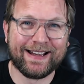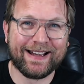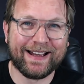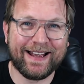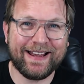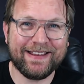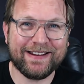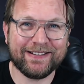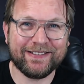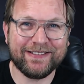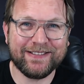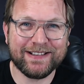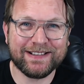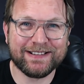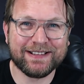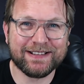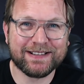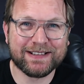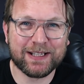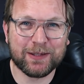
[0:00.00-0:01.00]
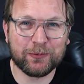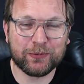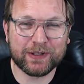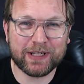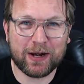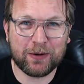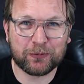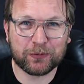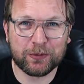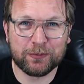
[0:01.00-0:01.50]
Hey there, this is Tim
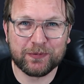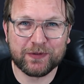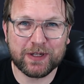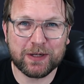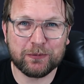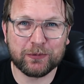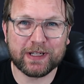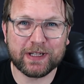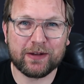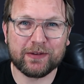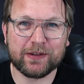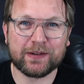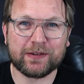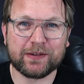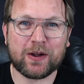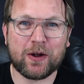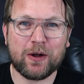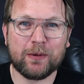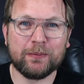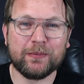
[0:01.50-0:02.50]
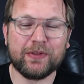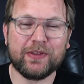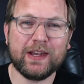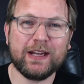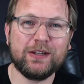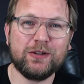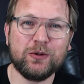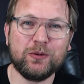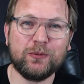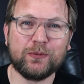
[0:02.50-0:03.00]
Verdaal from timverdaal.com.
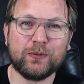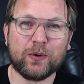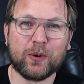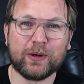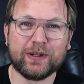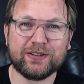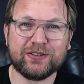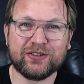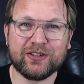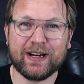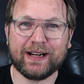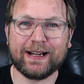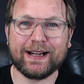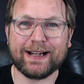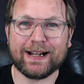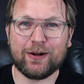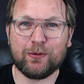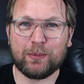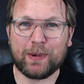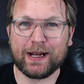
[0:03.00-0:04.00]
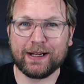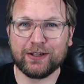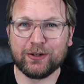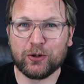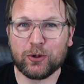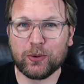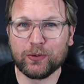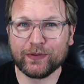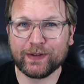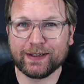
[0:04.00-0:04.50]
Thank you for checking out my
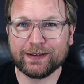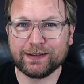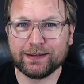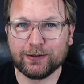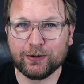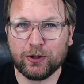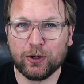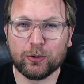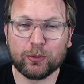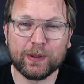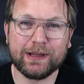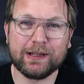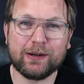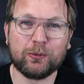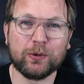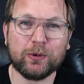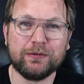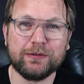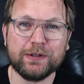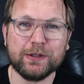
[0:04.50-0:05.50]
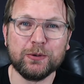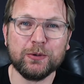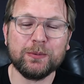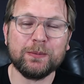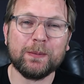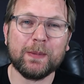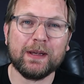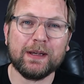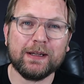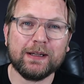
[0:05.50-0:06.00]
Content Gorilla review.
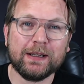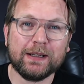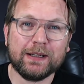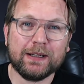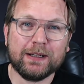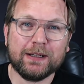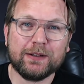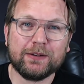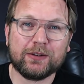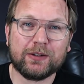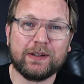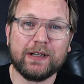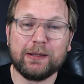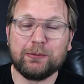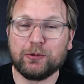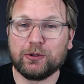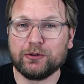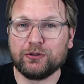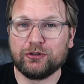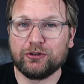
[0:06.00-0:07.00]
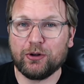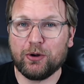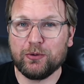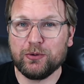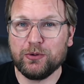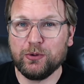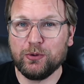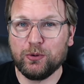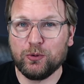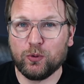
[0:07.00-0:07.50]
Today I'm going to show
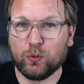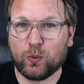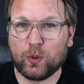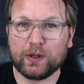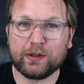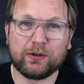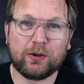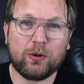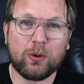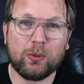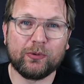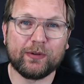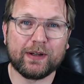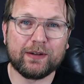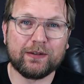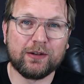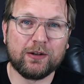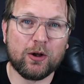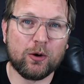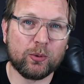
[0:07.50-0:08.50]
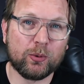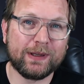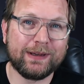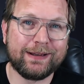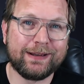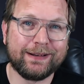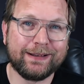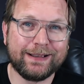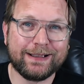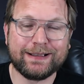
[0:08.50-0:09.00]
you what Content
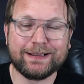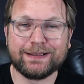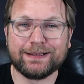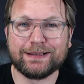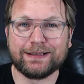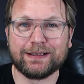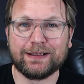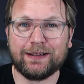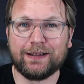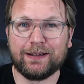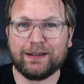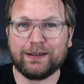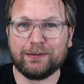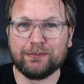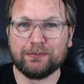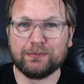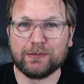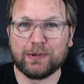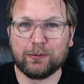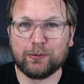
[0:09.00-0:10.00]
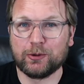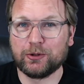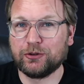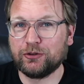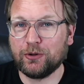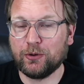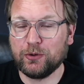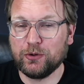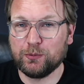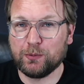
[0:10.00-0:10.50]
Gorilla is. I'm going to
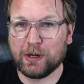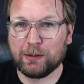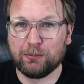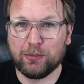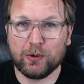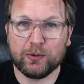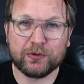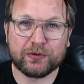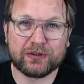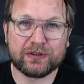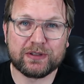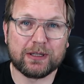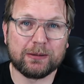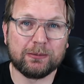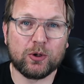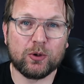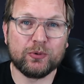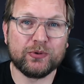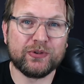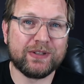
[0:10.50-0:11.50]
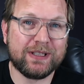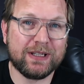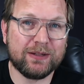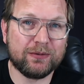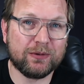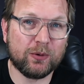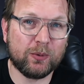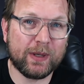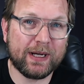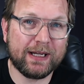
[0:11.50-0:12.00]
show you my bonuses that I'm going to give
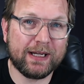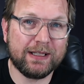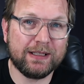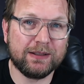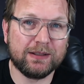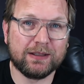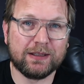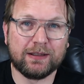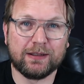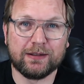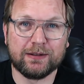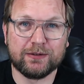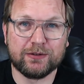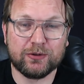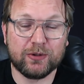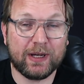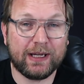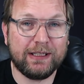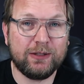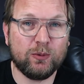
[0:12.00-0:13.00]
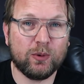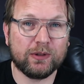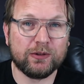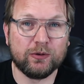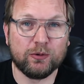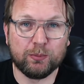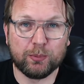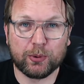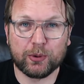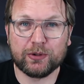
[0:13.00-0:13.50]
away to anyone
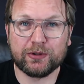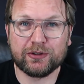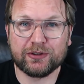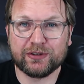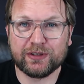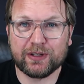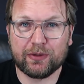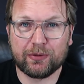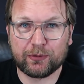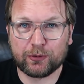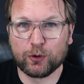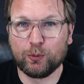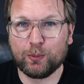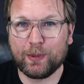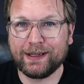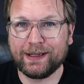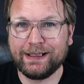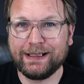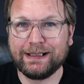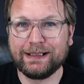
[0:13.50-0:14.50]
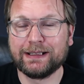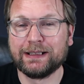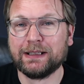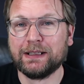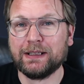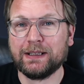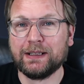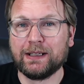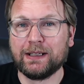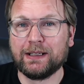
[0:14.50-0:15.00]
who purchases it through my link.
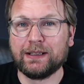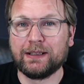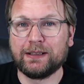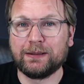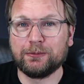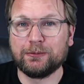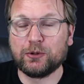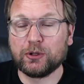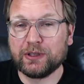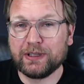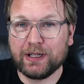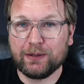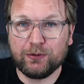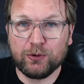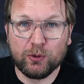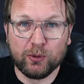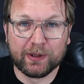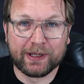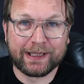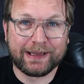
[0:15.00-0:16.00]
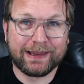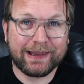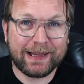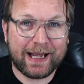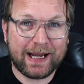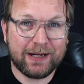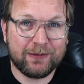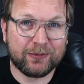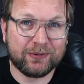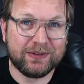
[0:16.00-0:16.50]
I'm going to give you a
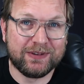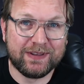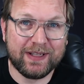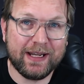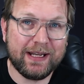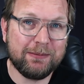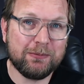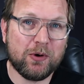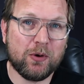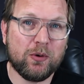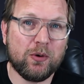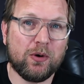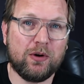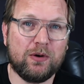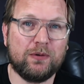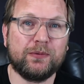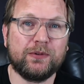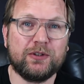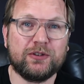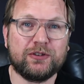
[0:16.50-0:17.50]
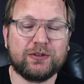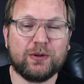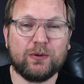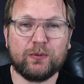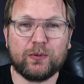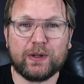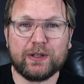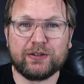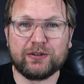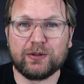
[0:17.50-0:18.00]
live demo of the
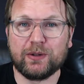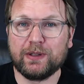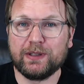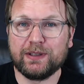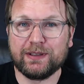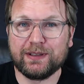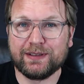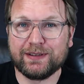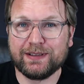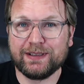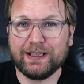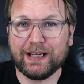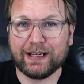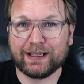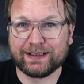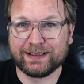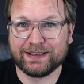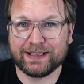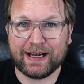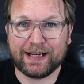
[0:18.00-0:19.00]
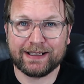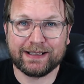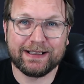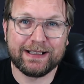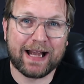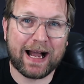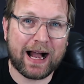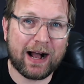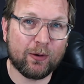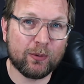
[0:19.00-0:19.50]
software so that you can see exactly
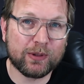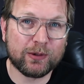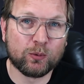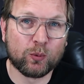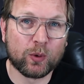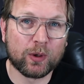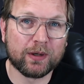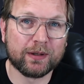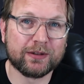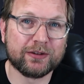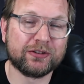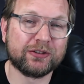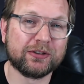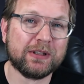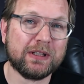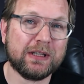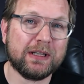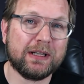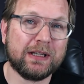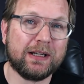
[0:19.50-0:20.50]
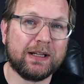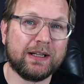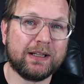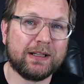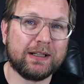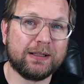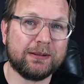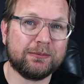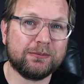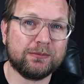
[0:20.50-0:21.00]
how it works.
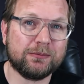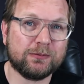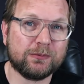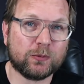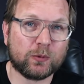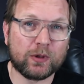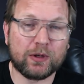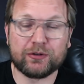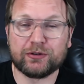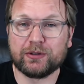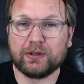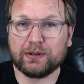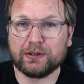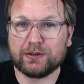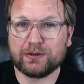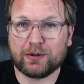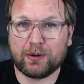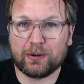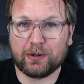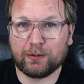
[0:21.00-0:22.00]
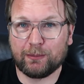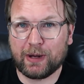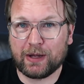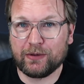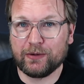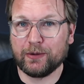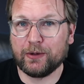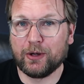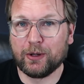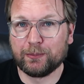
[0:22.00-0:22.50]
We're also going to talk about
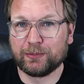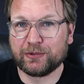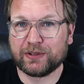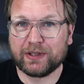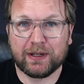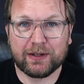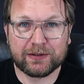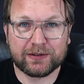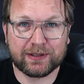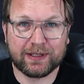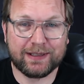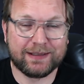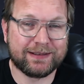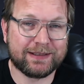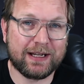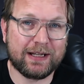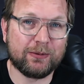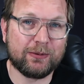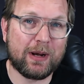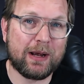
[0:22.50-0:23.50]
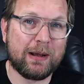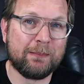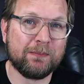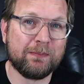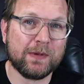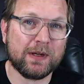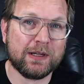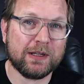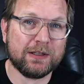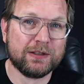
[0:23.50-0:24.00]
the upsells, etc.
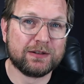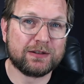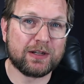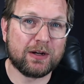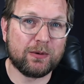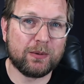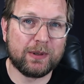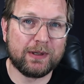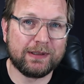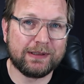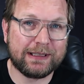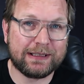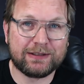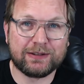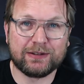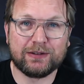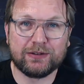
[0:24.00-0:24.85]
So let's